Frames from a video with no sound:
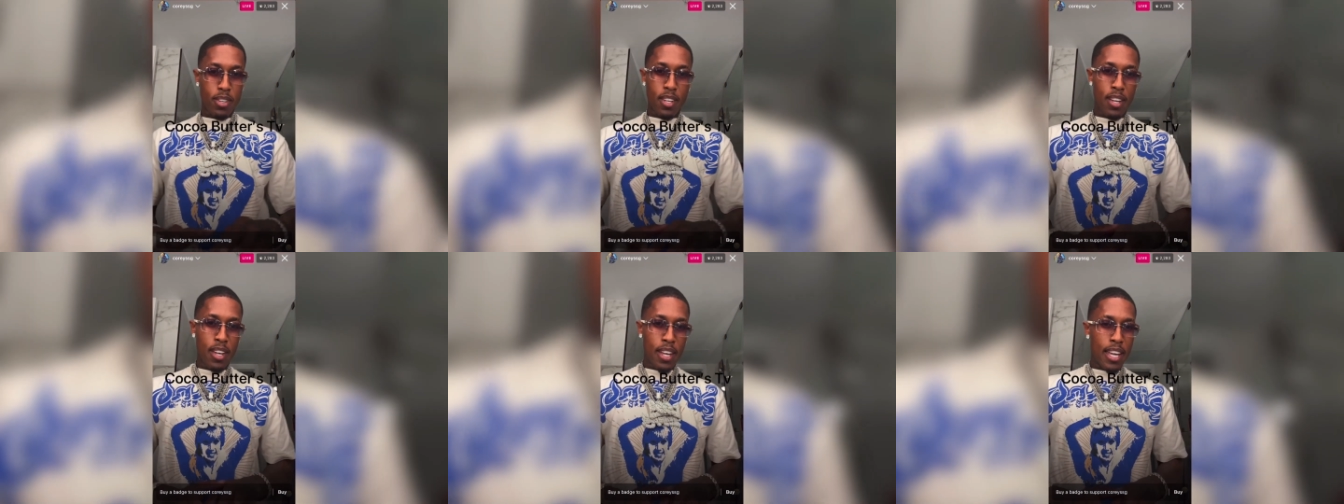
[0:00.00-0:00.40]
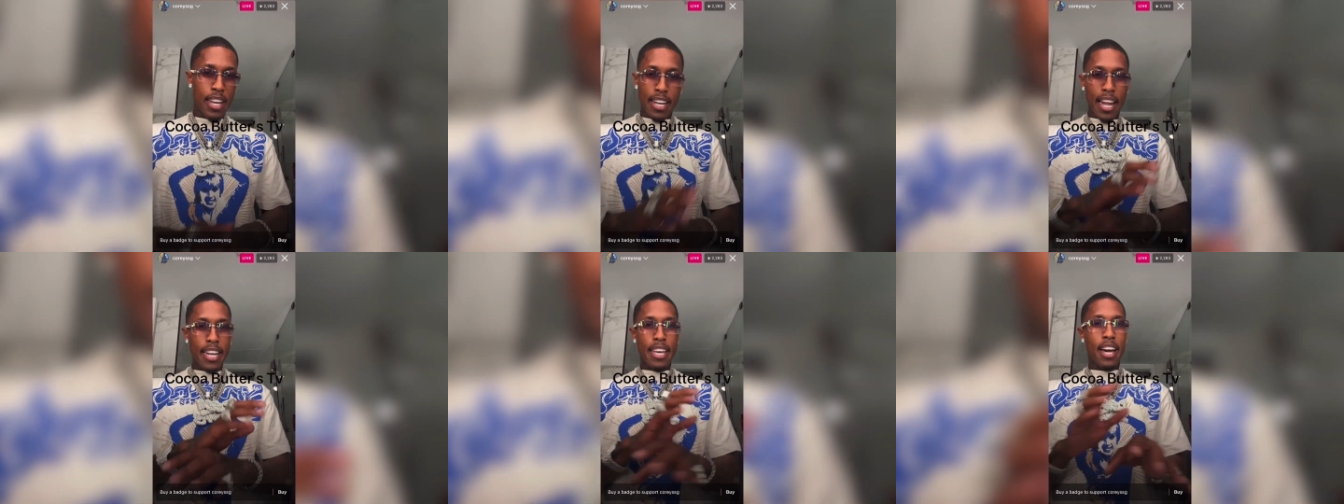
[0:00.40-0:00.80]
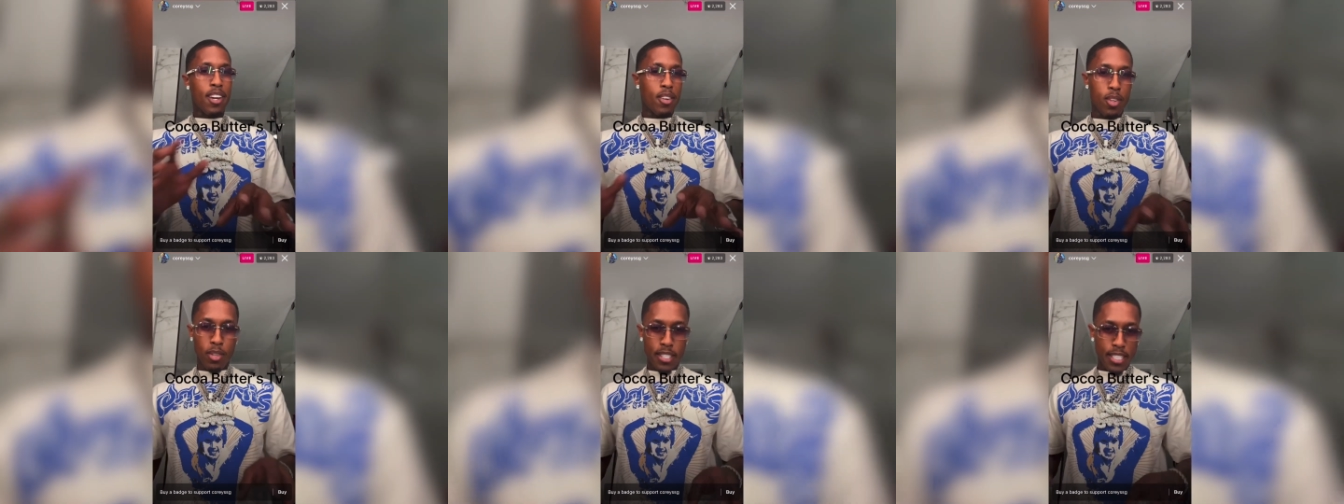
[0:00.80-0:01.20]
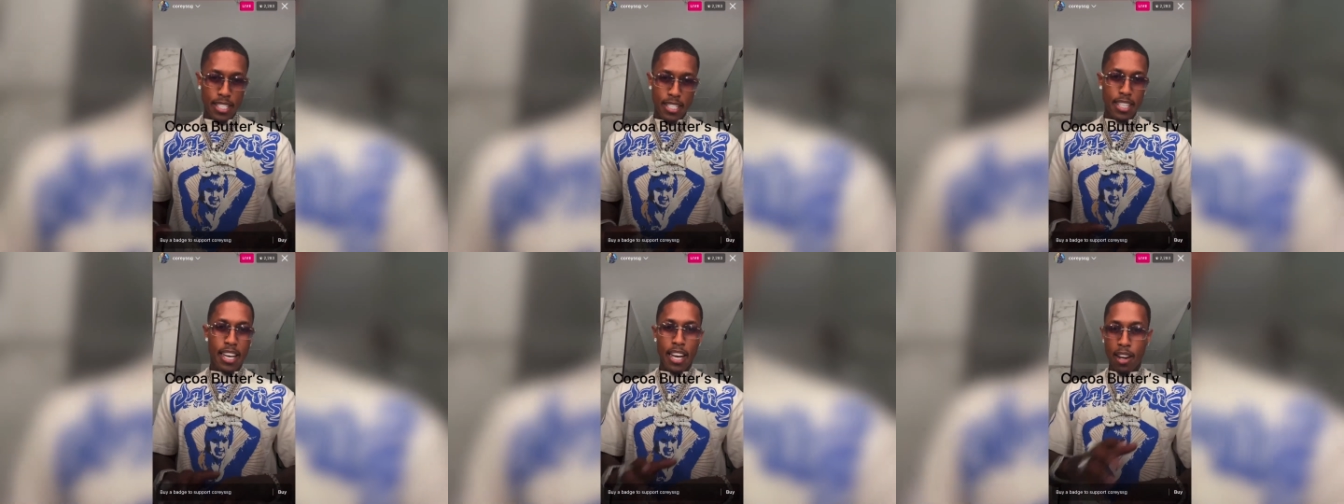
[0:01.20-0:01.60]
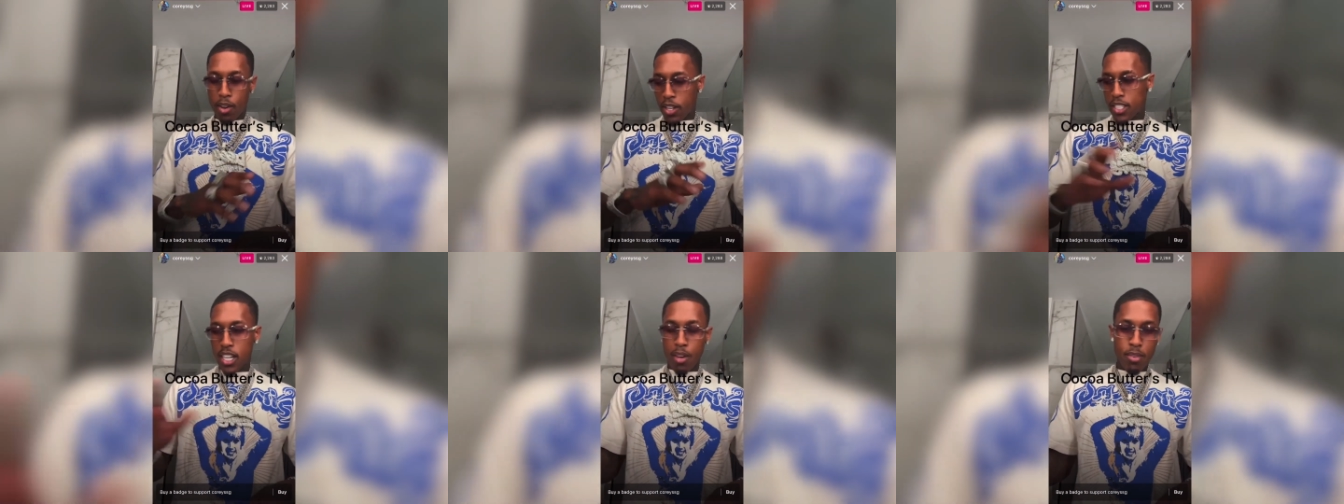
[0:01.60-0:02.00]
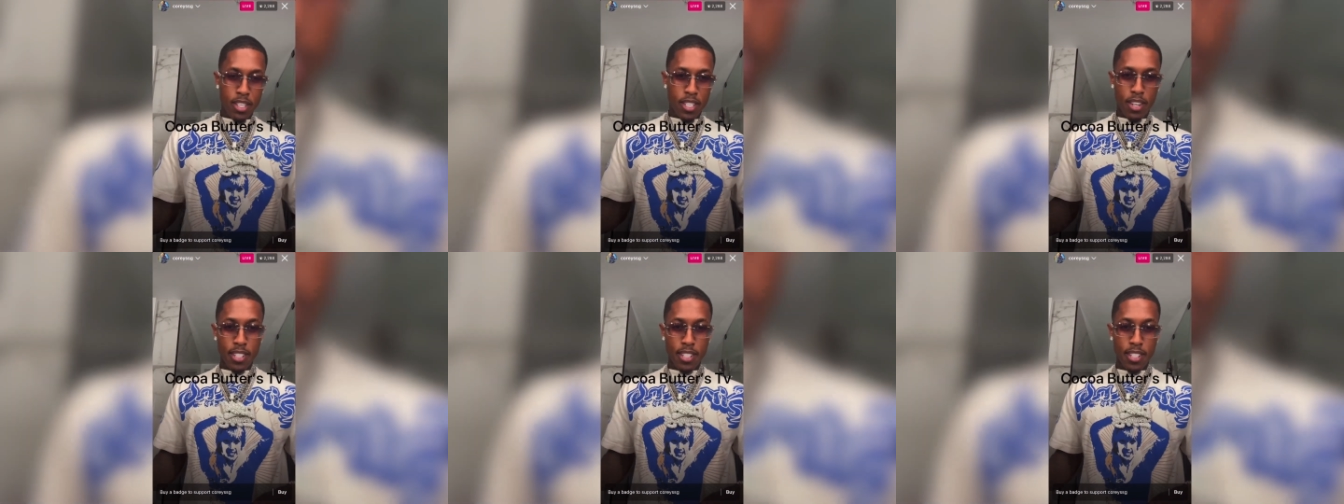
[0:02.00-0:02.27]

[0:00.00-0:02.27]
And a lot of y'all don't know this shit. I gotta get y'all research.